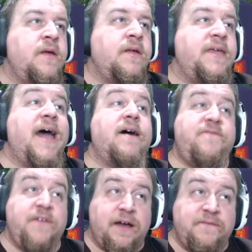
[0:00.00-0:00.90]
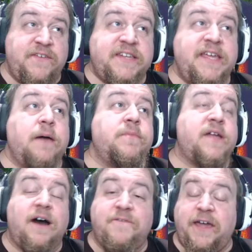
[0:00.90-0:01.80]
Yeah, VTM
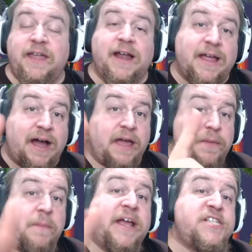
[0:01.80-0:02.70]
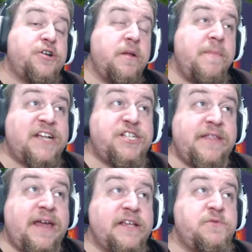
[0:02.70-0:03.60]
coffee, and I made sure to mention
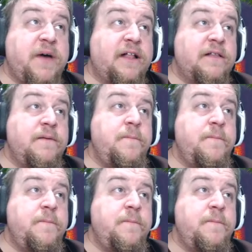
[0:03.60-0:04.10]
that as well.